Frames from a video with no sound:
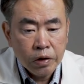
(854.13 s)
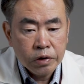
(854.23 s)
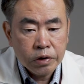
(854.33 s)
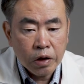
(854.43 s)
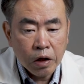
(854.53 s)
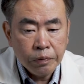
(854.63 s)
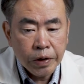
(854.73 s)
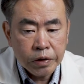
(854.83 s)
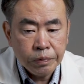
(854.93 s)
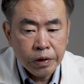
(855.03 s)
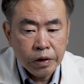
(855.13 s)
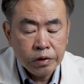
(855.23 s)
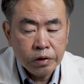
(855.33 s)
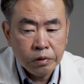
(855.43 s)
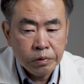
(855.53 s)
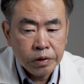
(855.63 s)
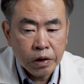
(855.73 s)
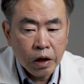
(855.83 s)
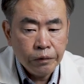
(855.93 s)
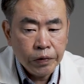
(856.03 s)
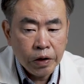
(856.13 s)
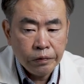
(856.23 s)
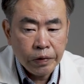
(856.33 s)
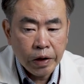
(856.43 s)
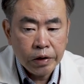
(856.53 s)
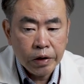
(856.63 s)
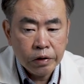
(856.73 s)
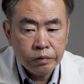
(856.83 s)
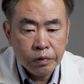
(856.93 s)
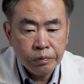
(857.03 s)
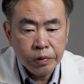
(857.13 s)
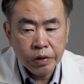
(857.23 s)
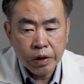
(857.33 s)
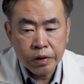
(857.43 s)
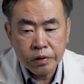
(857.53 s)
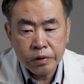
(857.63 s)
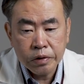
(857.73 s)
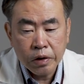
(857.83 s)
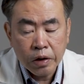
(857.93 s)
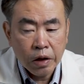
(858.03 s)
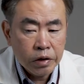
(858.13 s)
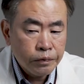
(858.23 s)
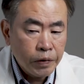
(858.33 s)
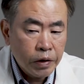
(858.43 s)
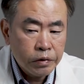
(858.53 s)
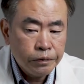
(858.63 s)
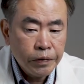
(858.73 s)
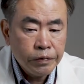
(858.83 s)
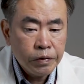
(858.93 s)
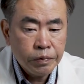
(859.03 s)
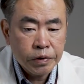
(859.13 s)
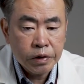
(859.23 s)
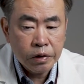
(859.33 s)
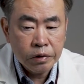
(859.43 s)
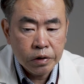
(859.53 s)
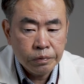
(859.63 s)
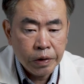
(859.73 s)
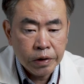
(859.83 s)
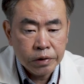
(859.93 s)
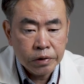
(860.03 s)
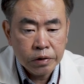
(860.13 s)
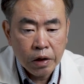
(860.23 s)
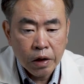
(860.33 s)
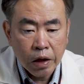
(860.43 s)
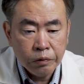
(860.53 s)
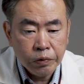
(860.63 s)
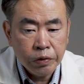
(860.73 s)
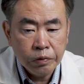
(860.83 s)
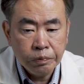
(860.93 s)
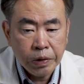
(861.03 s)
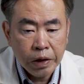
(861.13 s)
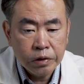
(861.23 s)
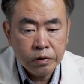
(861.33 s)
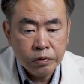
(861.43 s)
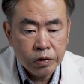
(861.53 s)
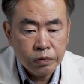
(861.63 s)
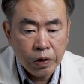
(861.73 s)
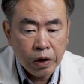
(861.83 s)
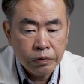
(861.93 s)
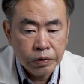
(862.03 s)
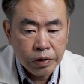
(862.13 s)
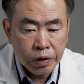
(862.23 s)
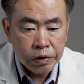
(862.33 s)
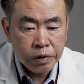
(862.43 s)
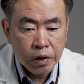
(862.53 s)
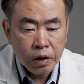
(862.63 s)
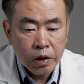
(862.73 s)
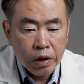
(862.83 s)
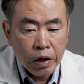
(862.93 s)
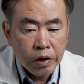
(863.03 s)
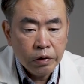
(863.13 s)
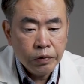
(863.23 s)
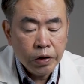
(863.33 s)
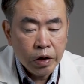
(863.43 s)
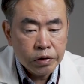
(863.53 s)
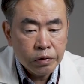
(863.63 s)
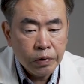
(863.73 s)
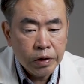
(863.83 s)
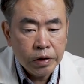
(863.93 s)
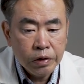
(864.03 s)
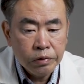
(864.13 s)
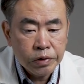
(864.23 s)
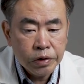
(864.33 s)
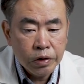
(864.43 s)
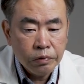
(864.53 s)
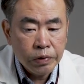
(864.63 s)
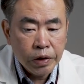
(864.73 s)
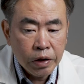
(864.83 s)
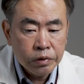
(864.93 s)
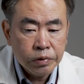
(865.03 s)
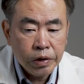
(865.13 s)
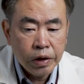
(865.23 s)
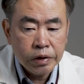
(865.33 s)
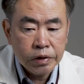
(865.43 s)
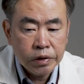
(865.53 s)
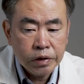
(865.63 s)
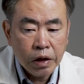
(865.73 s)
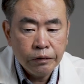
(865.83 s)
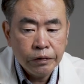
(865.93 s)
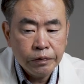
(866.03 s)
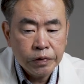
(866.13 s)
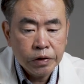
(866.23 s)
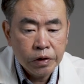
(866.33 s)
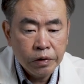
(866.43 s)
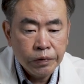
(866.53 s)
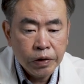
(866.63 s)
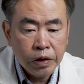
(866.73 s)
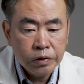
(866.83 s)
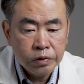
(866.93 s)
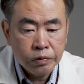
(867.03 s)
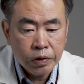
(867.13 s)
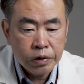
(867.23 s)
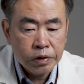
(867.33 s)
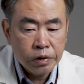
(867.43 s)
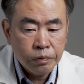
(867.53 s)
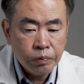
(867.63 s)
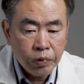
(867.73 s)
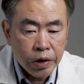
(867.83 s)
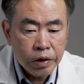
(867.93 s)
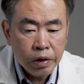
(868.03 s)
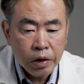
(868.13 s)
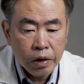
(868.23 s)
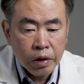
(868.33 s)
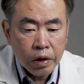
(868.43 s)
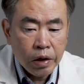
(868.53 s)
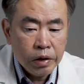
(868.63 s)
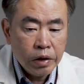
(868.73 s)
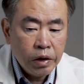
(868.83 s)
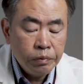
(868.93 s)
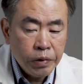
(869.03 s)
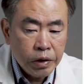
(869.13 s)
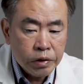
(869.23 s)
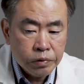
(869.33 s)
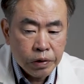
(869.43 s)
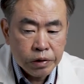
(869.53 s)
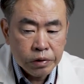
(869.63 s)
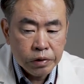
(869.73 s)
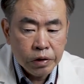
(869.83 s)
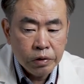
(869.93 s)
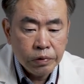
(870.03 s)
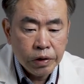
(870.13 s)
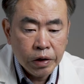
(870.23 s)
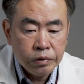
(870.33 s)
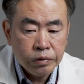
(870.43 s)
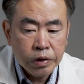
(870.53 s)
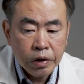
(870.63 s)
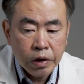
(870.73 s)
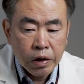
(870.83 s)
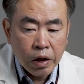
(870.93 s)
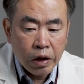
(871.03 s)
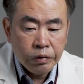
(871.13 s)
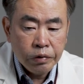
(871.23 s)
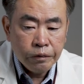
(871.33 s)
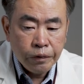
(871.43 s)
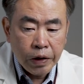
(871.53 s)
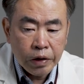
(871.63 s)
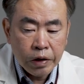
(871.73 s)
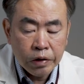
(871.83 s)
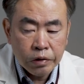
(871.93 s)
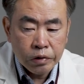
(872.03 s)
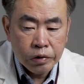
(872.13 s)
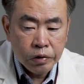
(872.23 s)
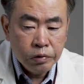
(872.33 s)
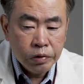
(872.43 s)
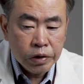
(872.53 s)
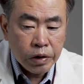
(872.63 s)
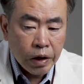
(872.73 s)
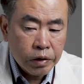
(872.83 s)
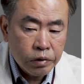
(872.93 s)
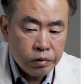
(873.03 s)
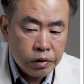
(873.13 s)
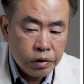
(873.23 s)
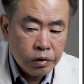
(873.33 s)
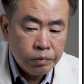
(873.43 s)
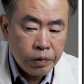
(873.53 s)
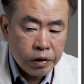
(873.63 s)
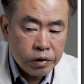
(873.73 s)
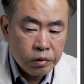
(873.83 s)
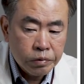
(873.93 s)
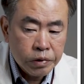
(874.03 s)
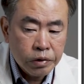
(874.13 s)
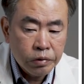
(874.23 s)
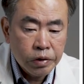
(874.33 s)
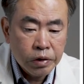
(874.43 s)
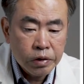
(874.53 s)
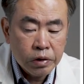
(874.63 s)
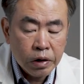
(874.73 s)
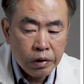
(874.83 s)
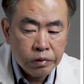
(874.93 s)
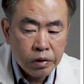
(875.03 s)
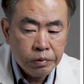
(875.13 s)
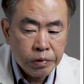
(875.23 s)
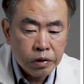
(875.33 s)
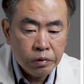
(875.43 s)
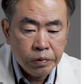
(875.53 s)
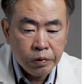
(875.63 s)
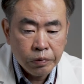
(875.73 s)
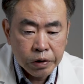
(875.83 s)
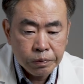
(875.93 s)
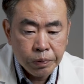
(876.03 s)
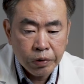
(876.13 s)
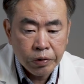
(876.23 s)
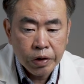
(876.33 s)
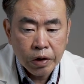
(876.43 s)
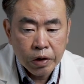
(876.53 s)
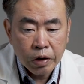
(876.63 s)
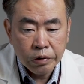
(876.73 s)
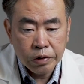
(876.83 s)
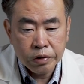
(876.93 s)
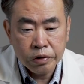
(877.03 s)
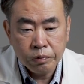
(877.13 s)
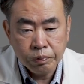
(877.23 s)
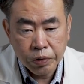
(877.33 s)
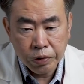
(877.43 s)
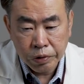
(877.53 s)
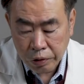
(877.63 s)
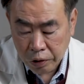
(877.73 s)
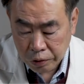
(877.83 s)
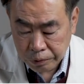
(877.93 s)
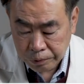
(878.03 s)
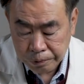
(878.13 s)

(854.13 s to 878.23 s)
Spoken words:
Skull-based meningiomas often have IDH1 mutations, as far as 50% of these patients, and we are planning to do a trial with this. And then we also want to use Neo-100 as a solvent for delivery of other drugs to the brain, and then administration of Neo-100 in newly diagnosed glioblastomas during the temozolomide arrest period of the Stoop protocol.